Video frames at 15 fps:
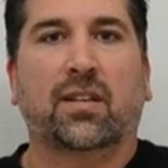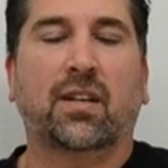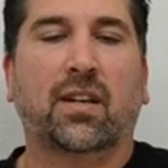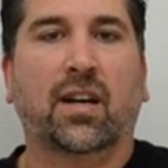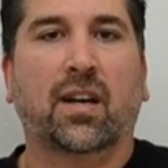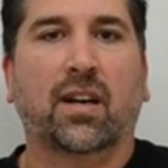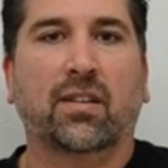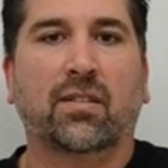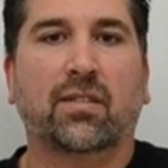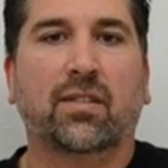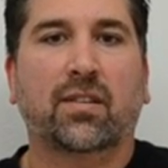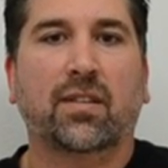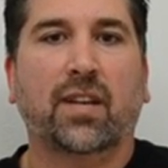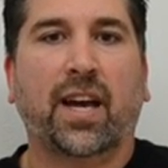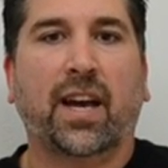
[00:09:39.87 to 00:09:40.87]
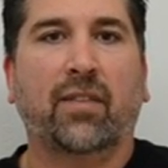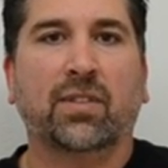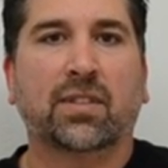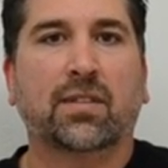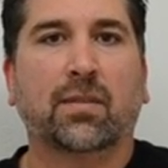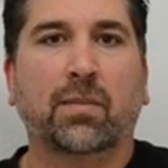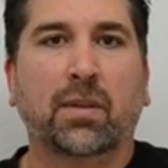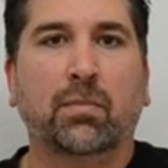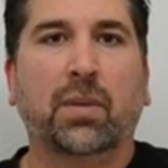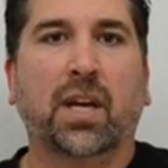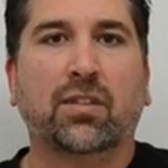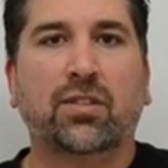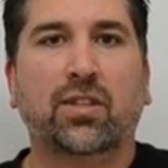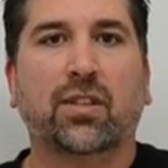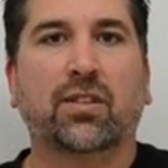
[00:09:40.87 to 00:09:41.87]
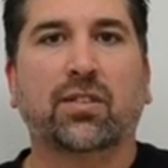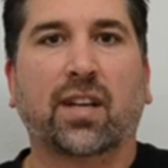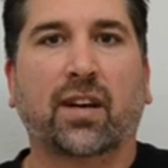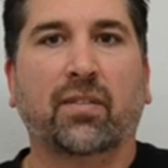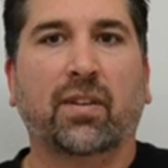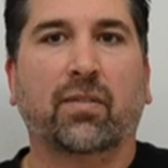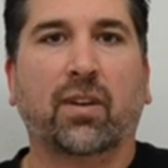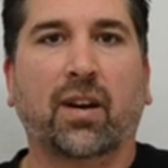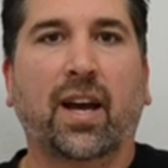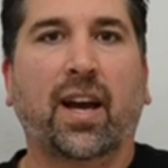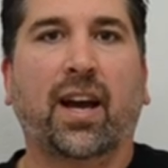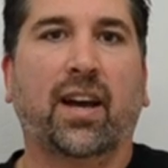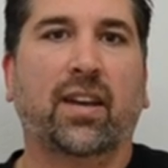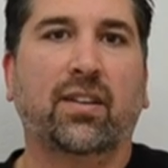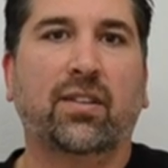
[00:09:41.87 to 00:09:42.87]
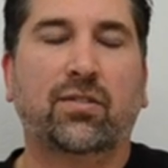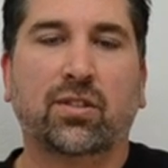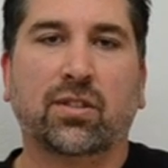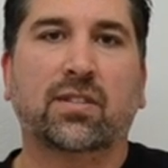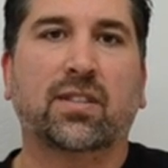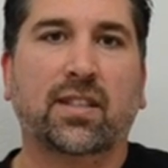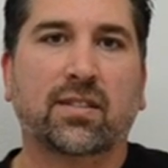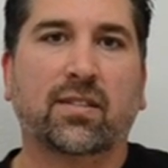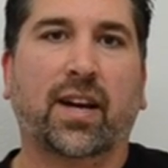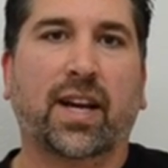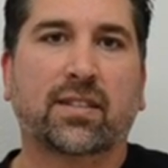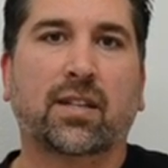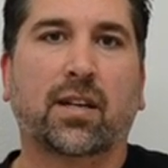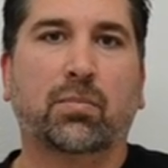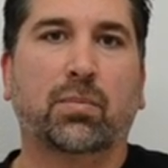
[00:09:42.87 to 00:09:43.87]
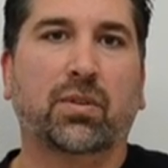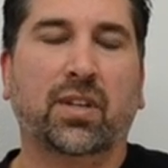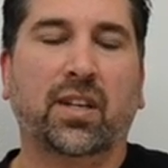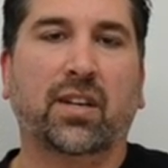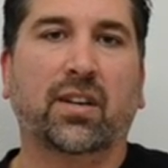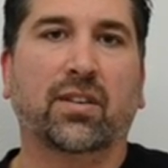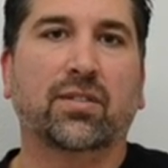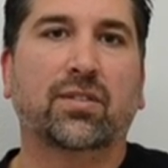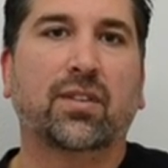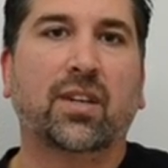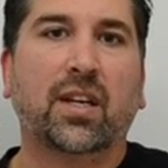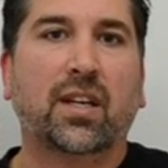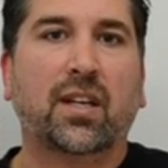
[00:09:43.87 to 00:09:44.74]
having some of the best years I've ever had just these last couple of years.